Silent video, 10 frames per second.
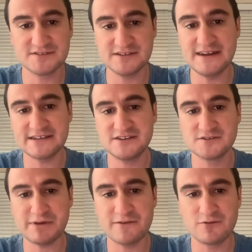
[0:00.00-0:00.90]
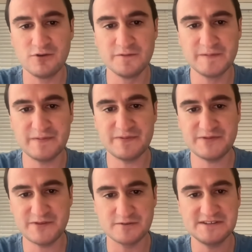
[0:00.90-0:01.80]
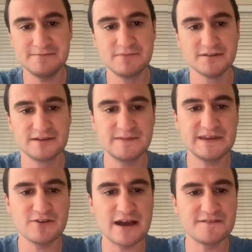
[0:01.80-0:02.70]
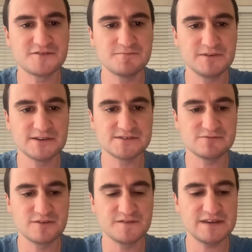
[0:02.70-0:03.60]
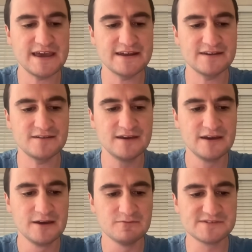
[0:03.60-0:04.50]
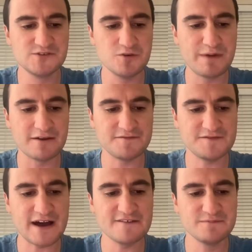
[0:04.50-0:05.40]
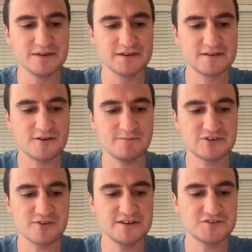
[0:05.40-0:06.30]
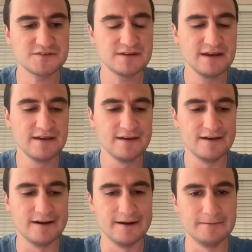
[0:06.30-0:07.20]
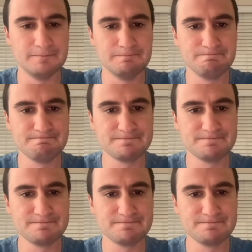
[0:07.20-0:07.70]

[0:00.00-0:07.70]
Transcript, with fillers: to next year's payroll and then 13 million the year after because griffin canning would do about 5 million in arbitration um,